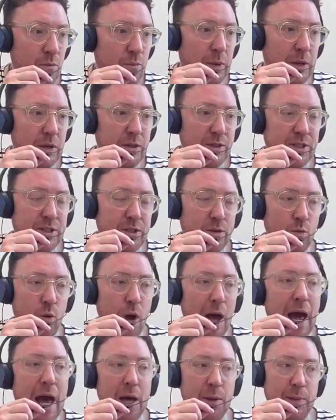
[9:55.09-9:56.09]
but
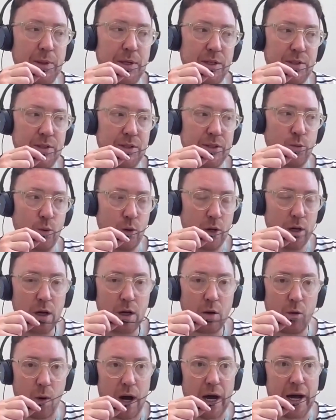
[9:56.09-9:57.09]
what happened
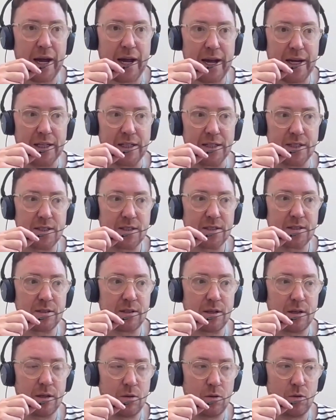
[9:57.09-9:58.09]
work-wise
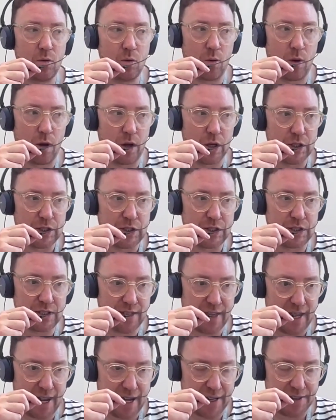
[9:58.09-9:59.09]
was
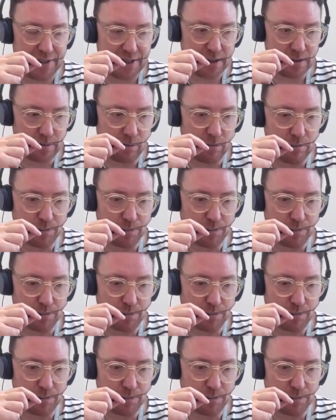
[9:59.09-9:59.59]
that